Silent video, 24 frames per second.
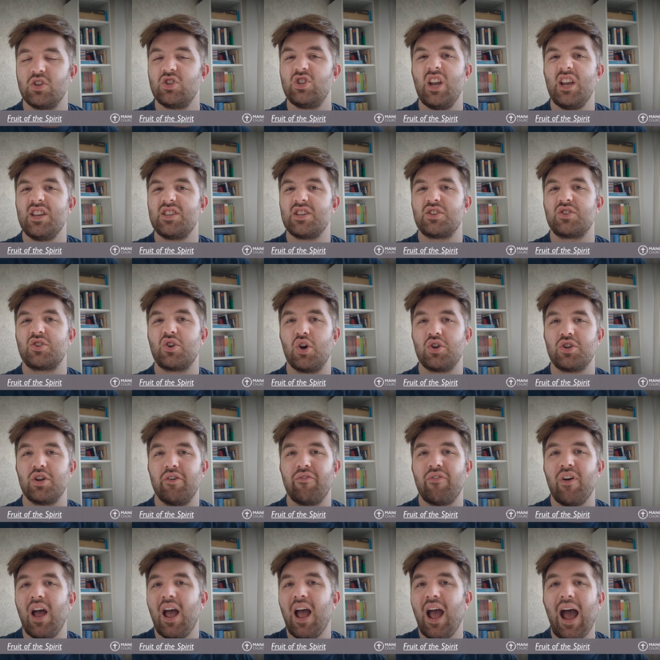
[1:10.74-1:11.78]
Jesus could
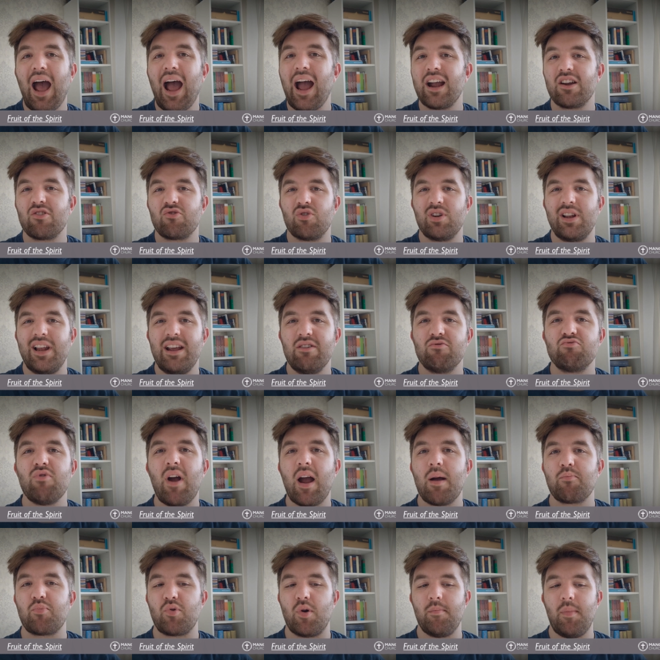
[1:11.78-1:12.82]
have angrily
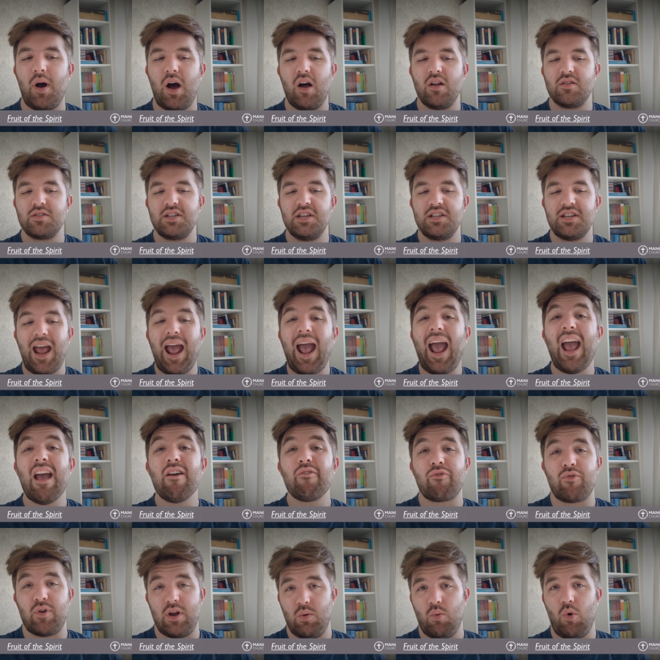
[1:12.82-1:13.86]
reprimanded
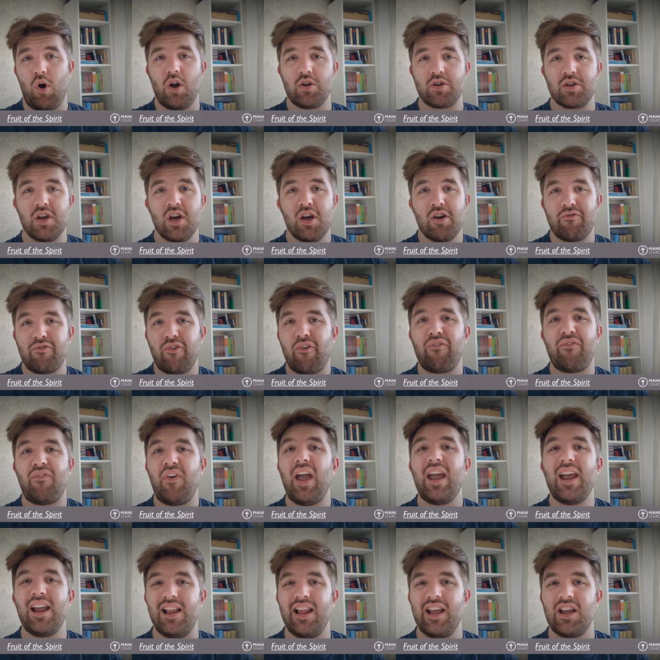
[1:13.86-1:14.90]
everyone for
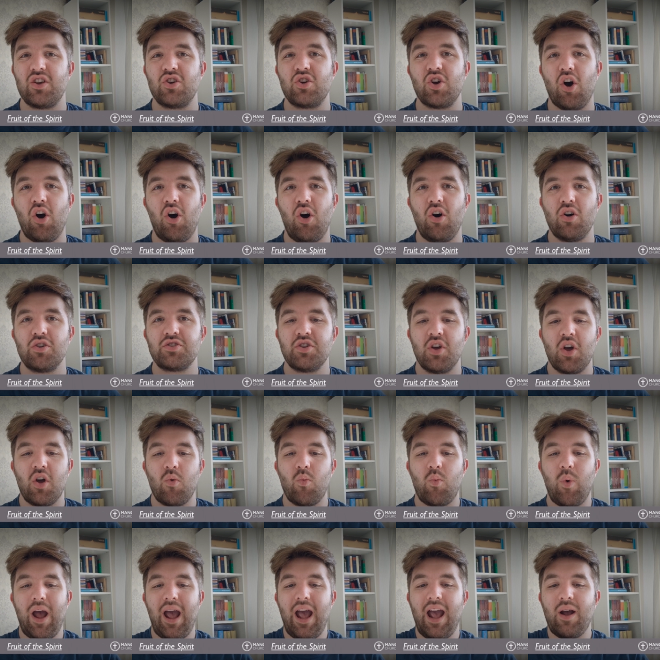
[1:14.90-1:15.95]
failing God
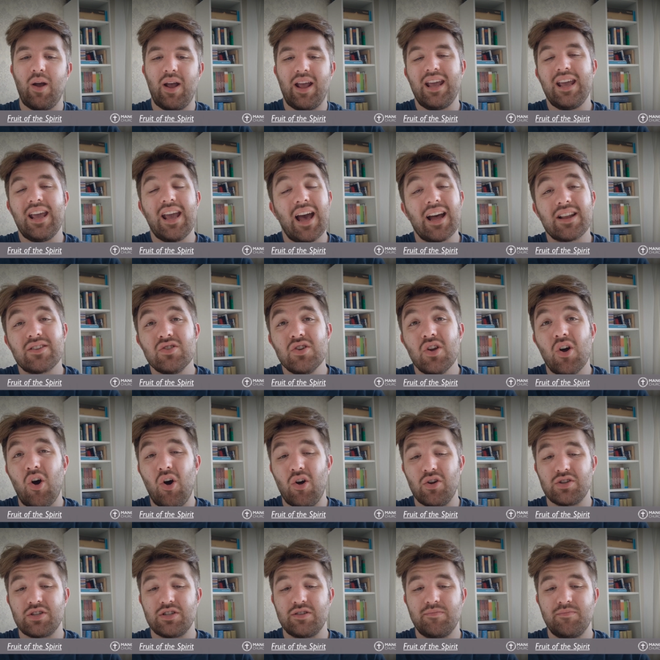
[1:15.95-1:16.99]
where he had
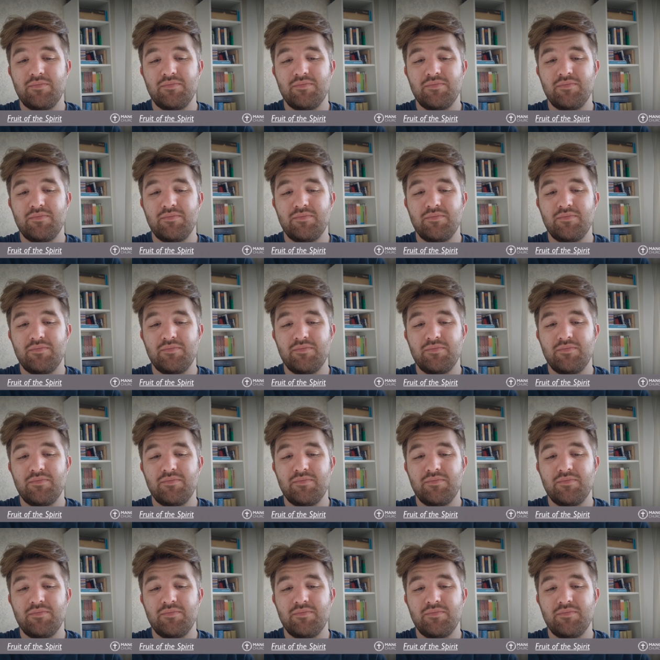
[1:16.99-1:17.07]
not.